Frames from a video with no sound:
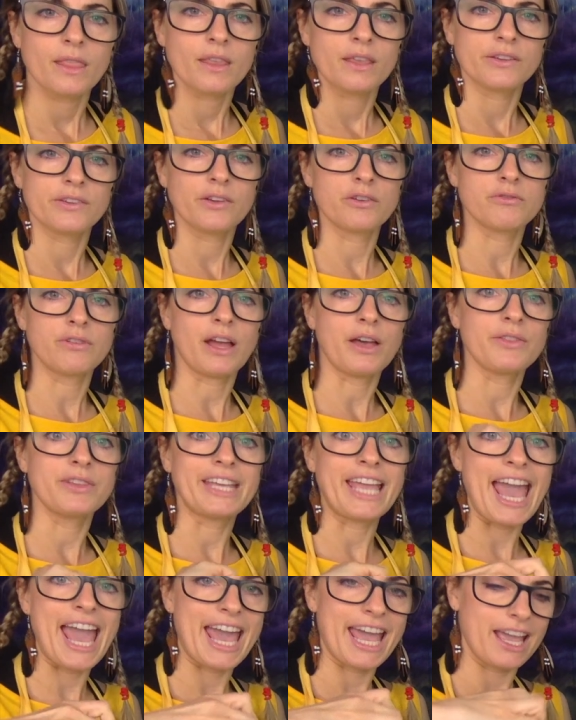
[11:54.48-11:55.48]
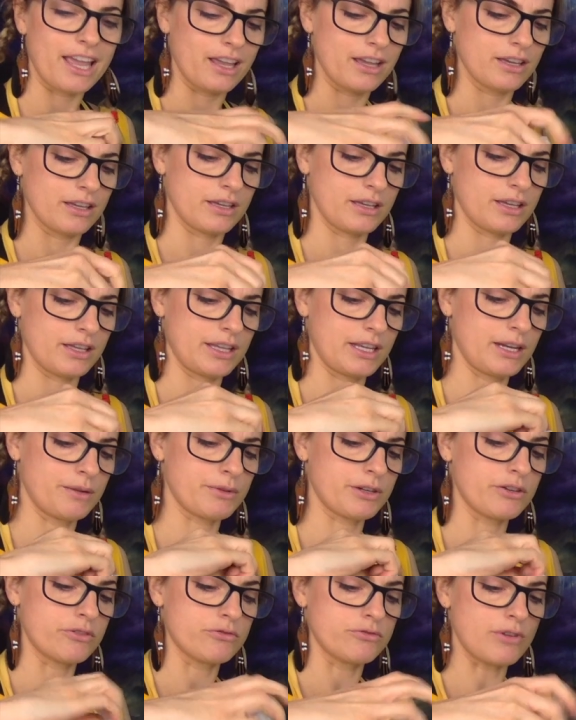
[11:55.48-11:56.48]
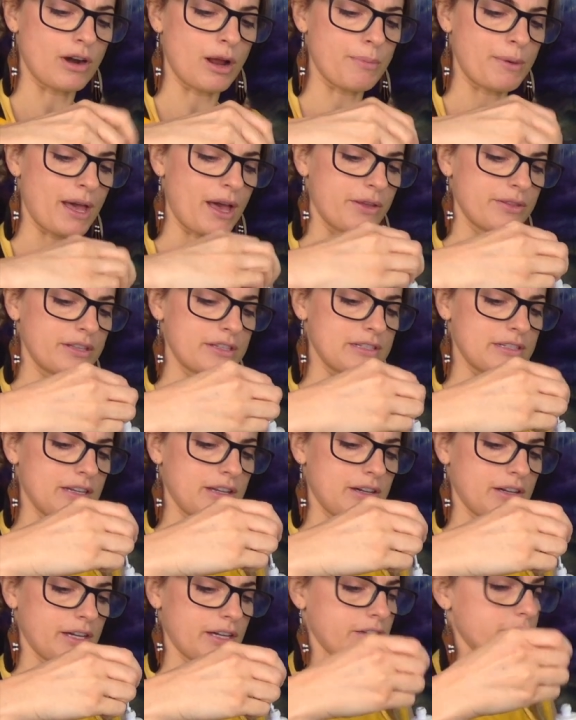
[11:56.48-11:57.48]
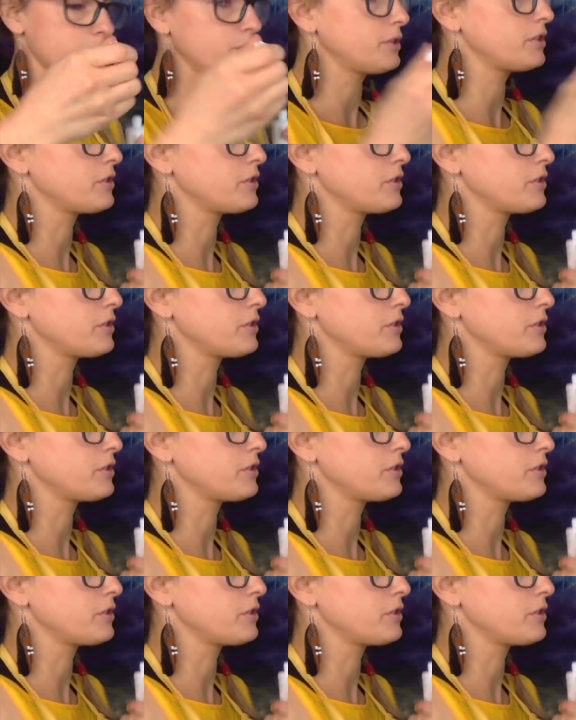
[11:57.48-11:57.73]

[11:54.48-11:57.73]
So round the egg, and then I'm going to rub out this line because we